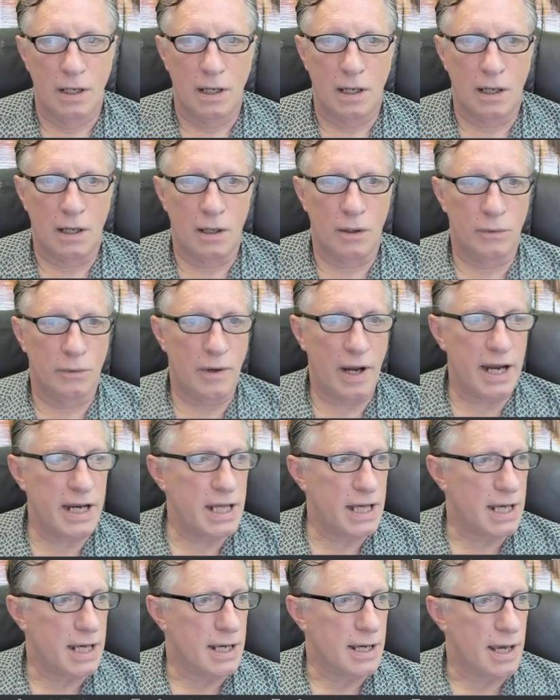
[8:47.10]

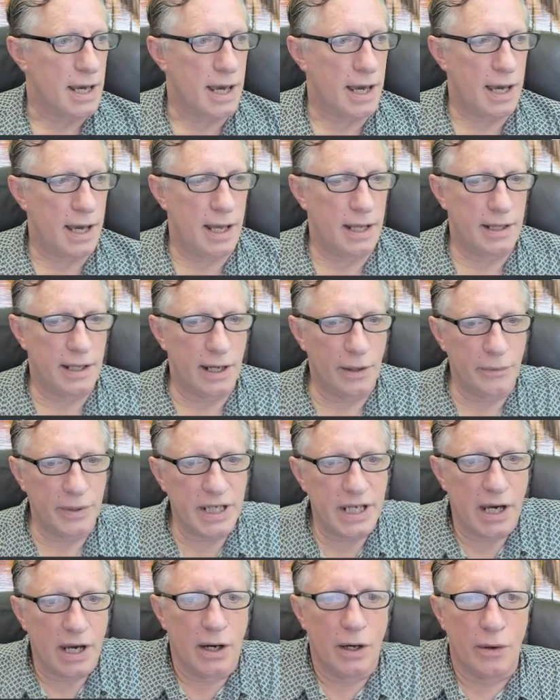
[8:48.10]
Alrighty, and there we
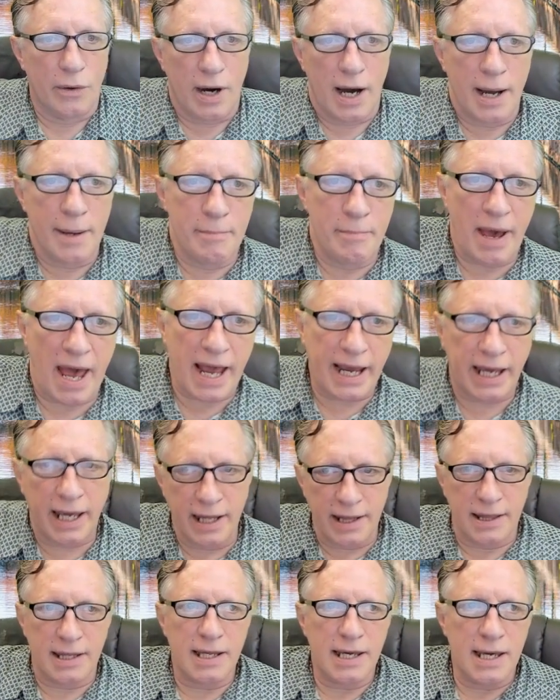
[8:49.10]
go. I'm back
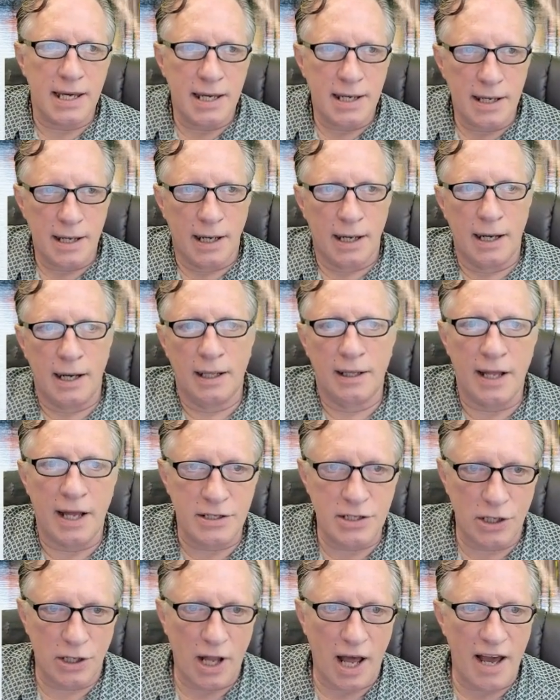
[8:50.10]
at the uh,
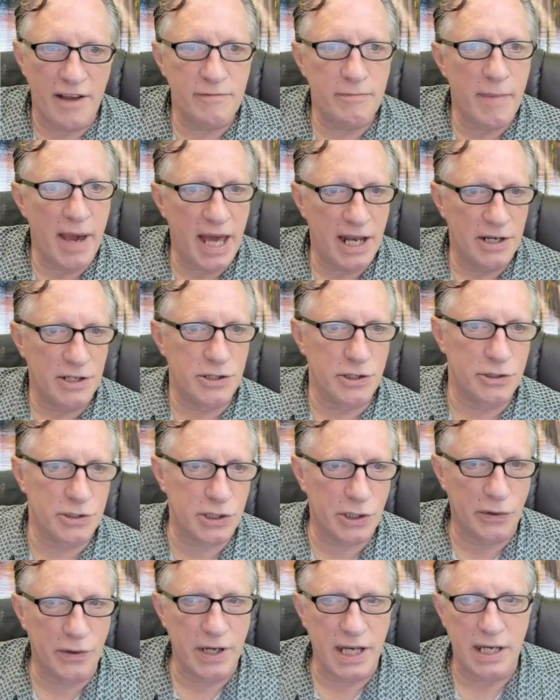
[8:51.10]
Ledger Live Manager
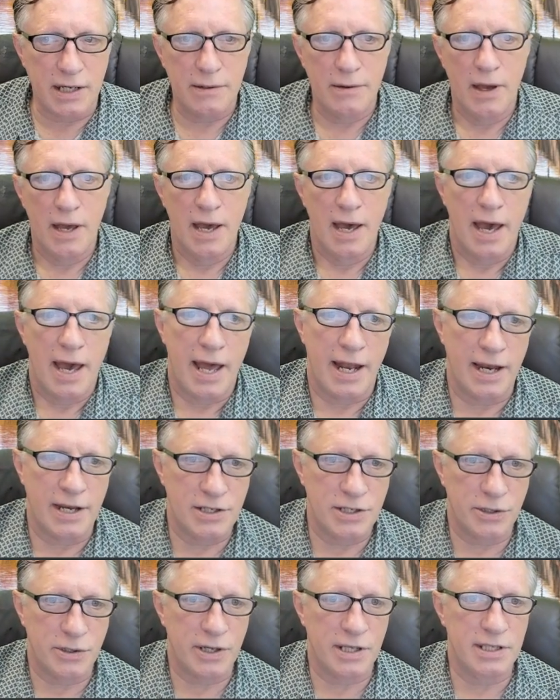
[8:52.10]
screen, and as
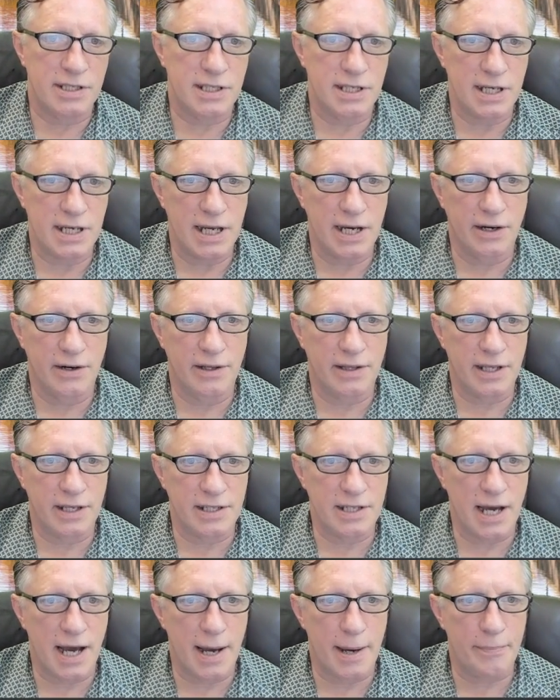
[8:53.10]
you can see here at the
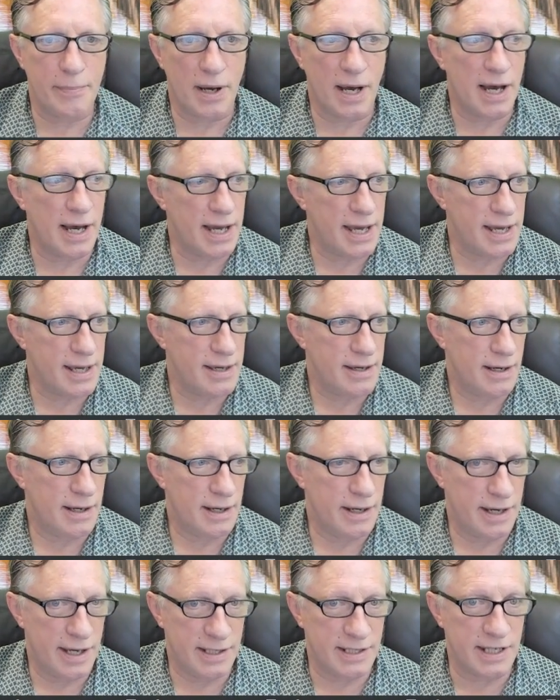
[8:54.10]
top, I
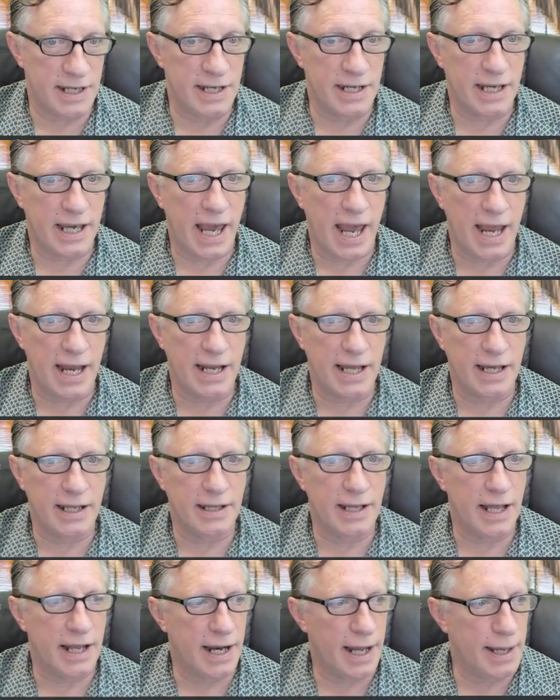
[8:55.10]
uh, it's indicating
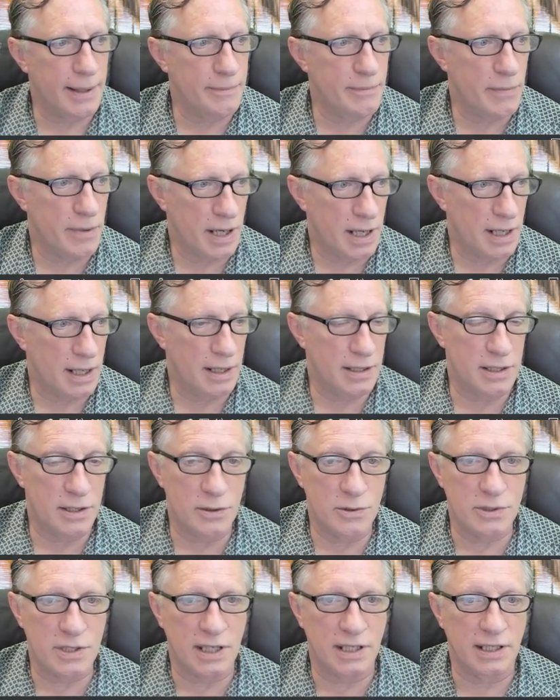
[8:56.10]
that I'm uh,
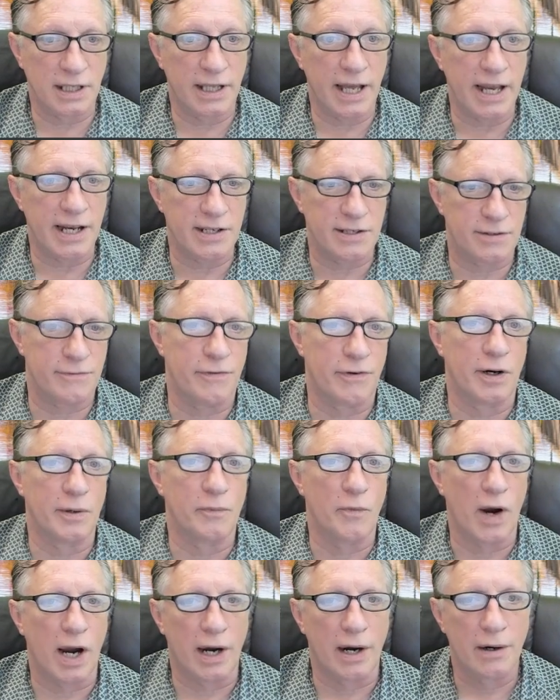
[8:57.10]
using the latest
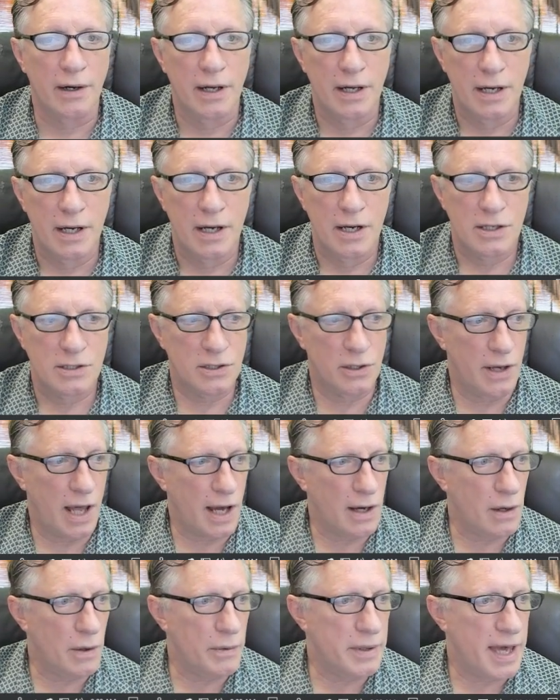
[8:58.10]
firmware. So now
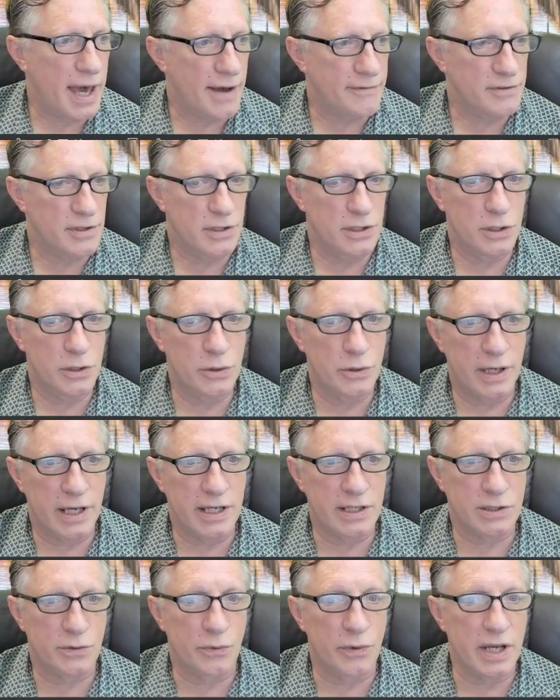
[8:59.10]
all we have to do
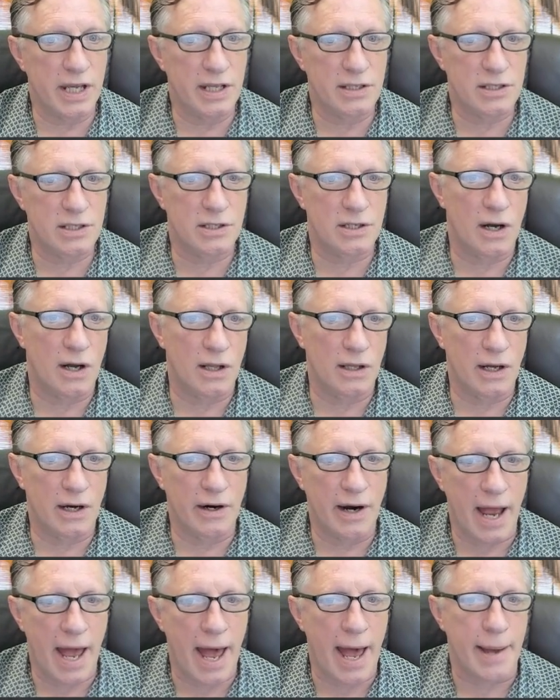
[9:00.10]
is reinstall
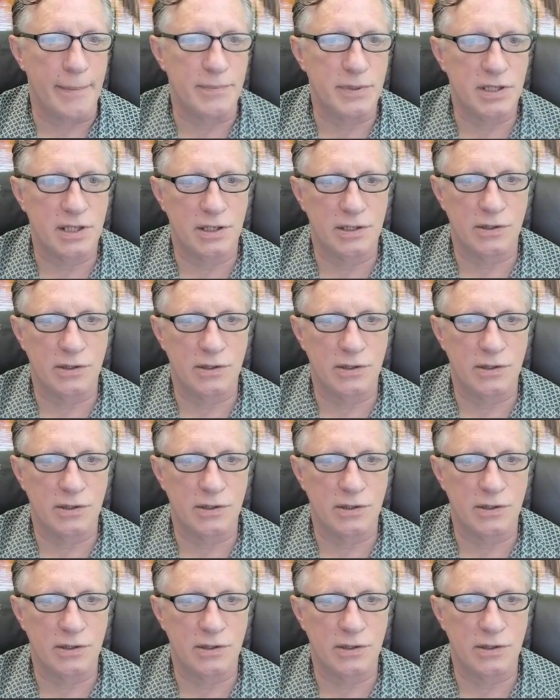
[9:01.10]
our apps.